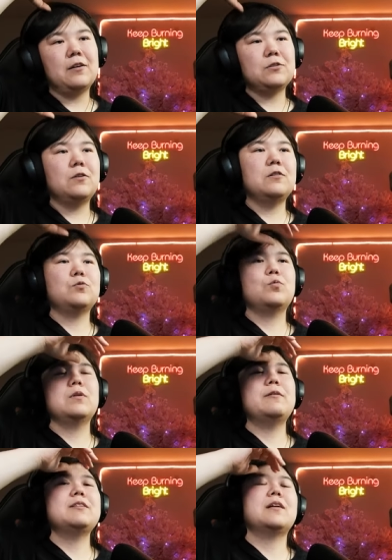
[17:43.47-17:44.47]
or just
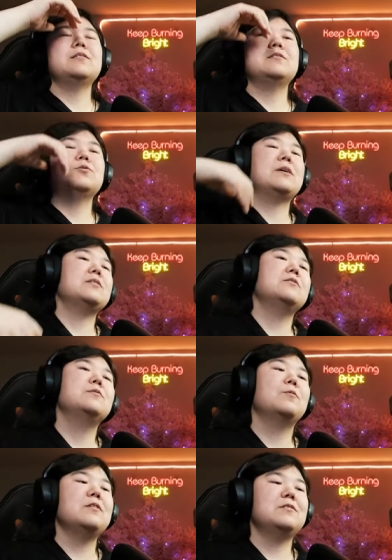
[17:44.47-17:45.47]
really ridiculous
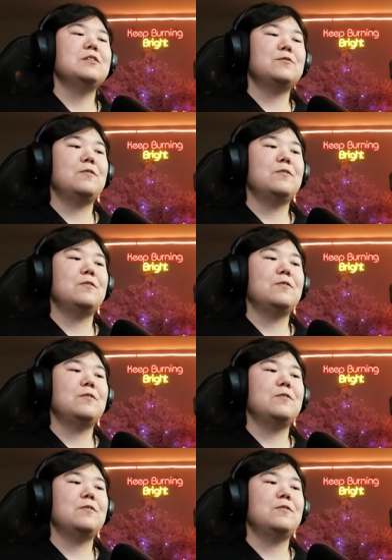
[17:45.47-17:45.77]
situations, whereas this